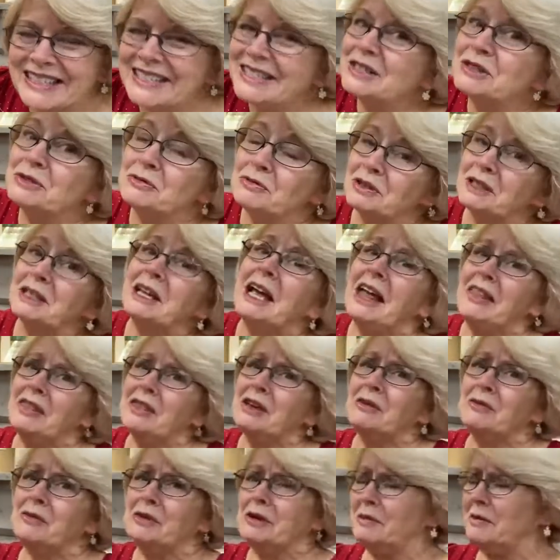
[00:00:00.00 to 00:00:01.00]
This is really, I
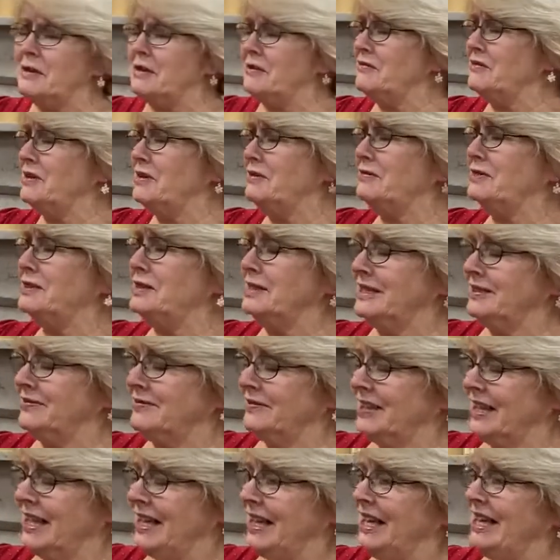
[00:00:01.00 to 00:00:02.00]
think, one of my favorites
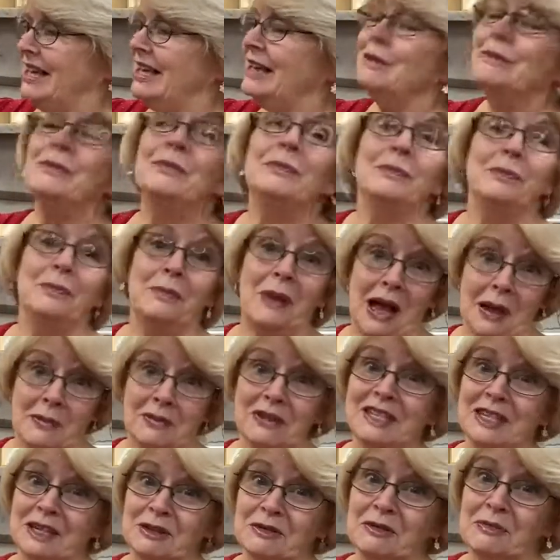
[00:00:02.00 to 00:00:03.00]
by
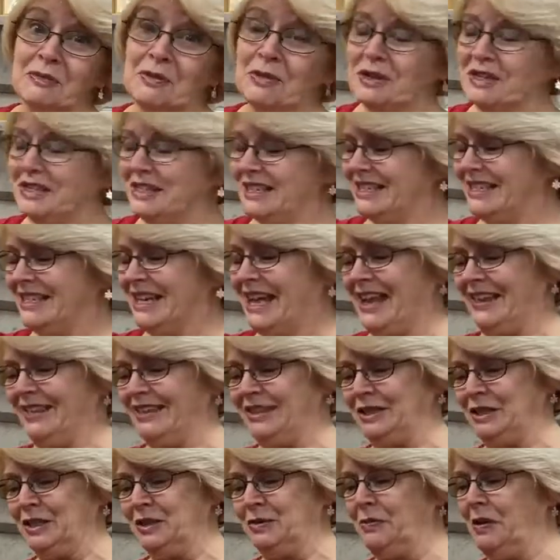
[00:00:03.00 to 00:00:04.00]
Sandra Boynton, and
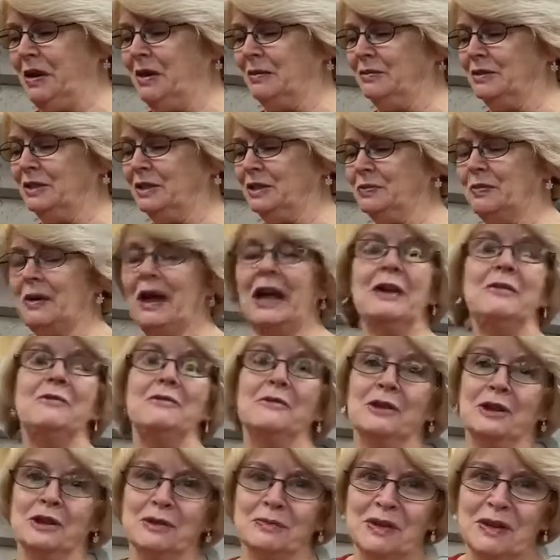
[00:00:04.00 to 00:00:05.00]
this is published by
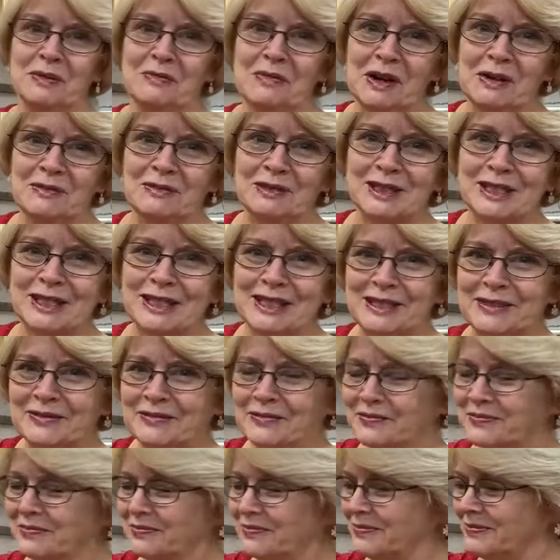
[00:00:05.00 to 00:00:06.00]
Workman Publishing.
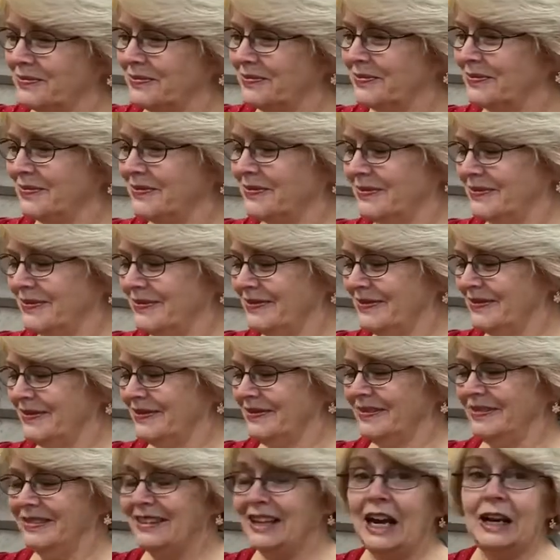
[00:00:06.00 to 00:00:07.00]

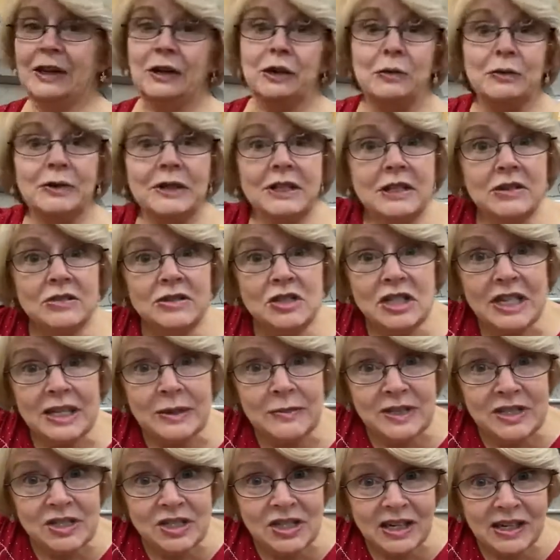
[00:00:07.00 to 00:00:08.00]
Are you in your
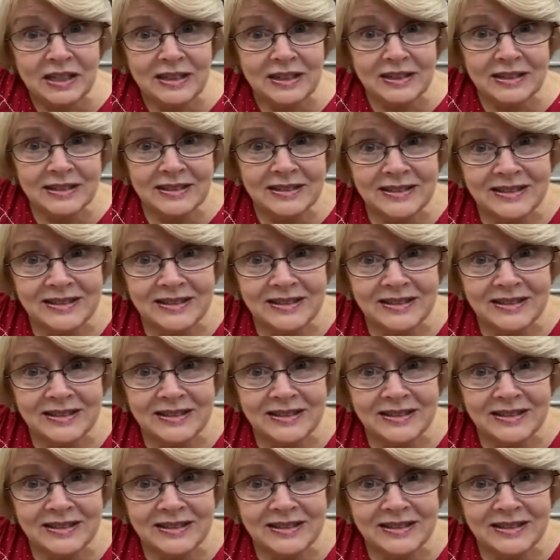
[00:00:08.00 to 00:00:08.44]
jammies yet?